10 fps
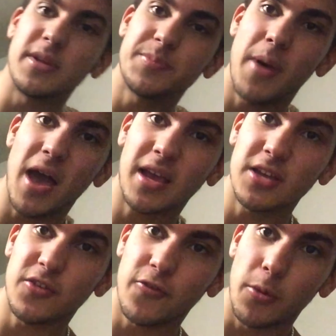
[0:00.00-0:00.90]
up this
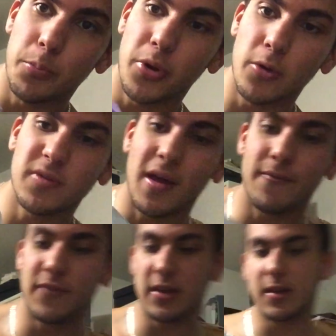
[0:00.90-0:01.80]
package from Proton
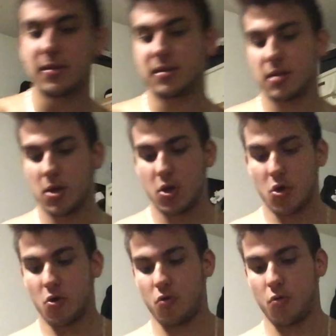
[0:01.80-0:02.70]
Fitness,
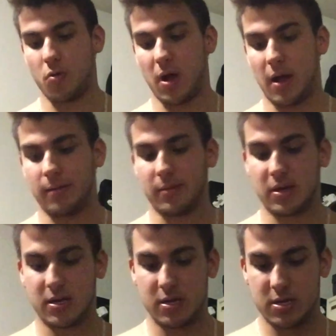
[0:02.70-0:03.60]
who I'm
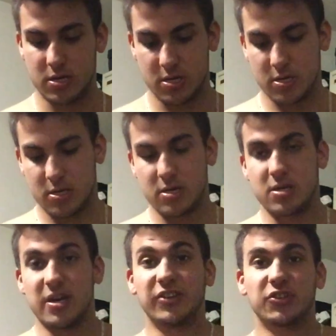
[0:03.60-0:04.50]

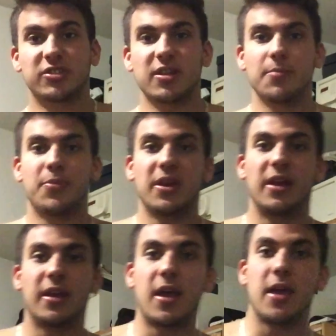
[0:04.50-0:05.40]
interested in
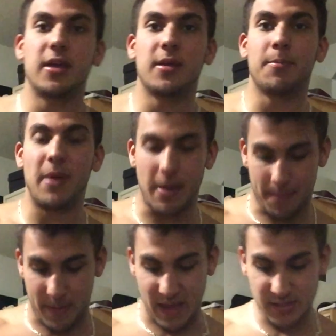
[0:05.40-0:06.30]
being a amb
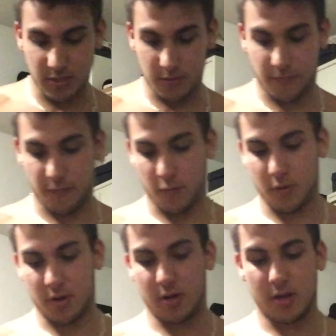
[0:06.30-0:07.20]
ambassador
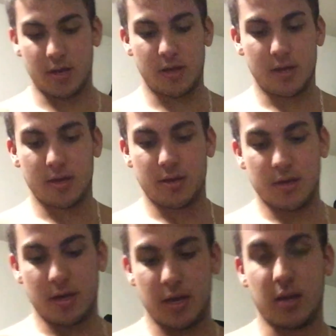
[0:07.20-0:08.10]
for.
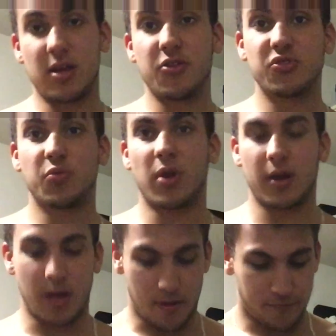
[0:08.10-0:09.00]
And here's what
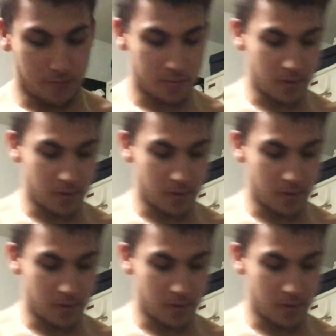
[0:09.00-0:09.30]
I got from